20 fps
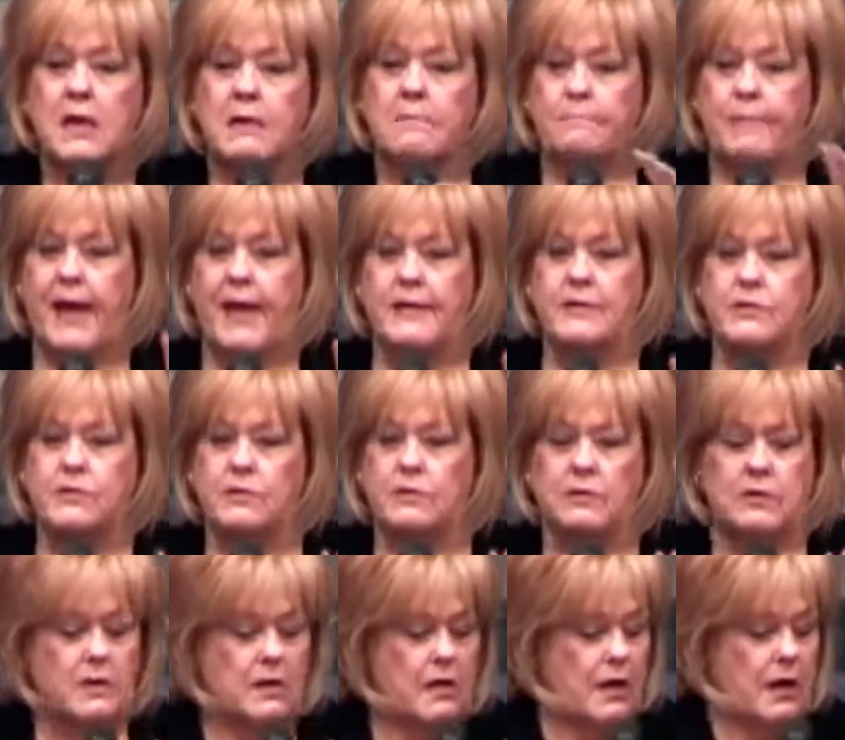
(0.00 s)
Pastor,
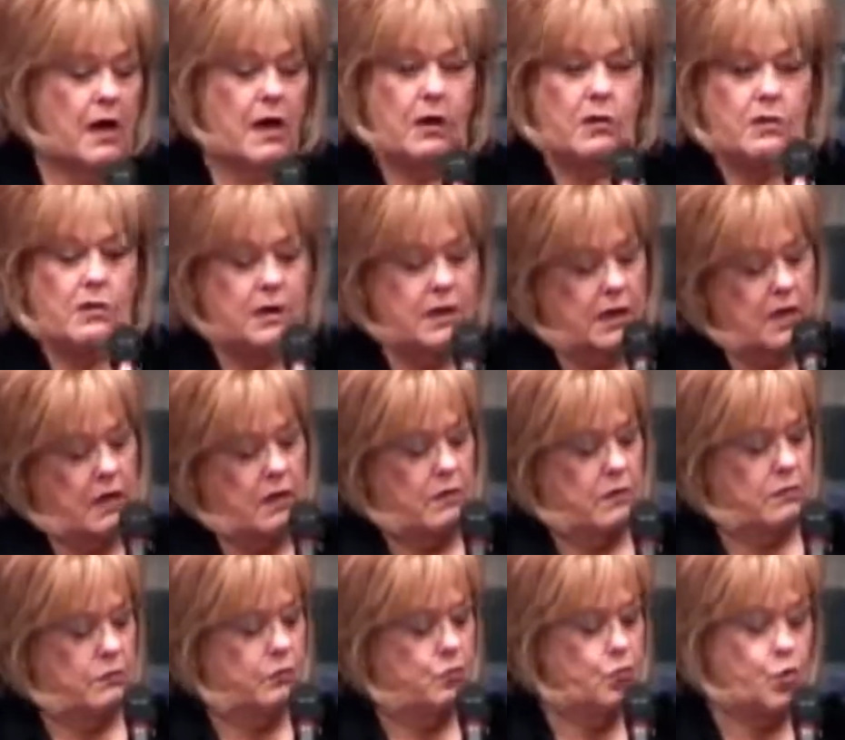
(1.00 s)
only
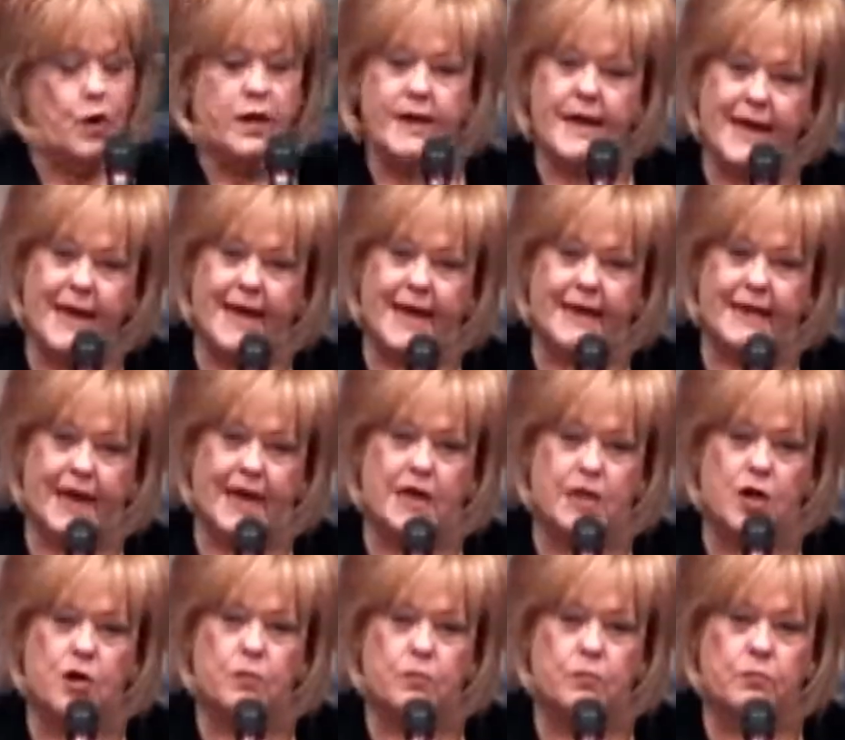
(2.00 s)
on one hand can I
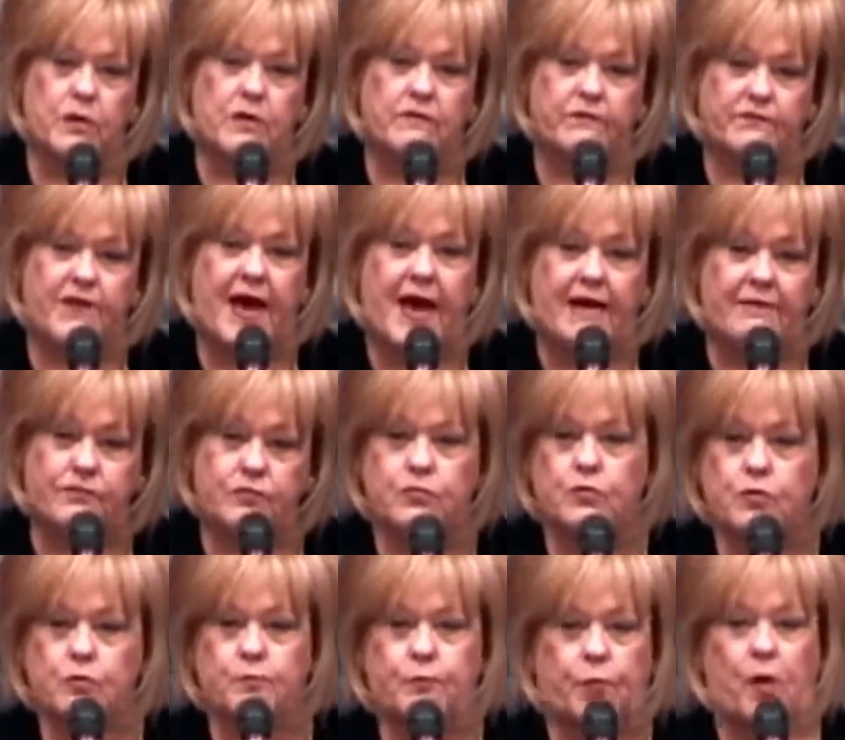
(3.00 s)
know real five
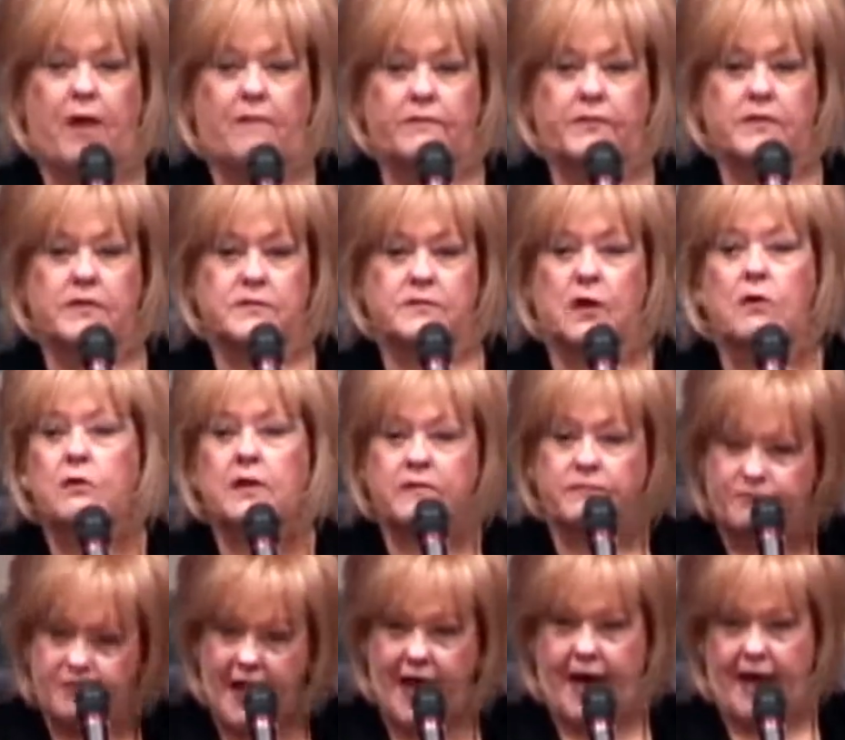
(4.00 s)
true prophets, only
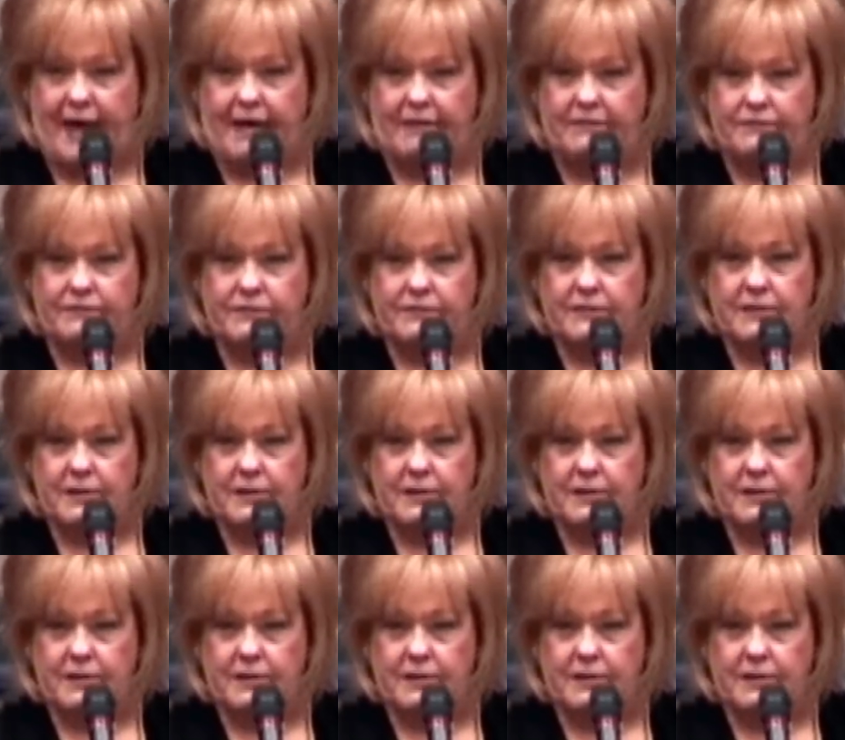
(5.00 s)
five.